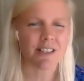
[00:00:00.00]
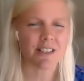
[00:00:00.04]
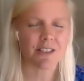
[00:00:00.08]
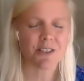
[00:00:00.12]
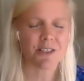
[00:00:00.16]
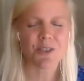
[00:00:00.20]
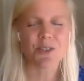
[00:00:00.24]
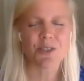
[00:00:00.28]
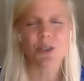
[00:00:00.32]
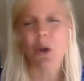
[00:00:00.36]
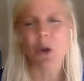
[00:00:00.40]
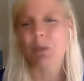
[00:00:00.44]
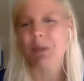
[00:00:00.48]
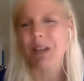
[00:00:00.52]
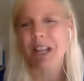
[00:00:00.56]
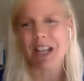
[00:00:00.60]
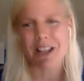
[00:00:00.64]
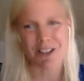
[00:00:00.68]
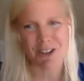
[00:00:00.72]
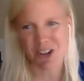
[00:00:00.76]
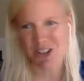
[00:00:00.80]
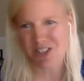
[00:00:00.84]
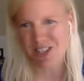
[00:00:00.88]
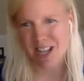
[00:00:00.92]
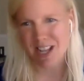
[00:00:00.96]
And there's so many
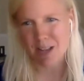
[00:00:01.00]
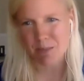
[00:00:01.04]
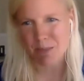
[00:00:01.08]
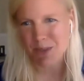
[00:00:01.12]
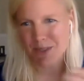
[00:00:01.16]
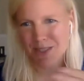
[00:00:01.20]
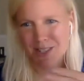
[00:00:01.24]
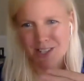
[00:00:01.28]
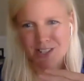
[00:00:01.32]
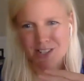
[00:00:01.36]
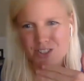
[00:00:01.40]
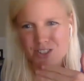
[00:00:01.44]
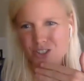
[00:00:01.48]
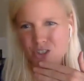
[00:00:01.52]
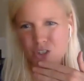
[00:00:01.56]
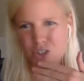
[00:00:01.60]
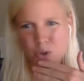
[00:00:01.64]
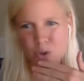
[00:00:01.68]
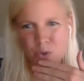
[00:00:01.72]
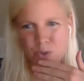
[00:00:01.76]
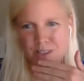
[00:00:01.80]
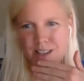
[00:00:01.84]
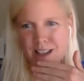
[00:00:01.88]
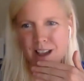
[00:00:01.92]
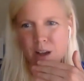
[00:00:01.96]
other examples. I just
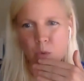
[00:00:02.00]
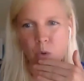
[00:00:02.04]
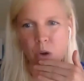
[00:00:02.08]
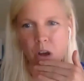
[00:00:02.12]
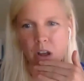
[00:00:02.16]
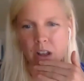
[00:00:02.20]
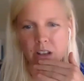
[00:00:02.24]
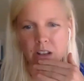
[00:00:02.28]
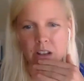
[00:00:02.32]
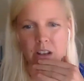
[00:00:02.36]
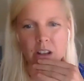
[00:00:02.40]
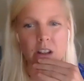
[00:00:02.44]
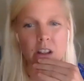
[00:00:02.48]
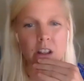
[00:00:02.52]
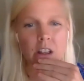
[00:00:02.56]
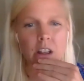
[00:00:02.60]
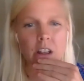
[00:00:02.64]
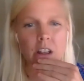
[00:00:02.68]
chose that one.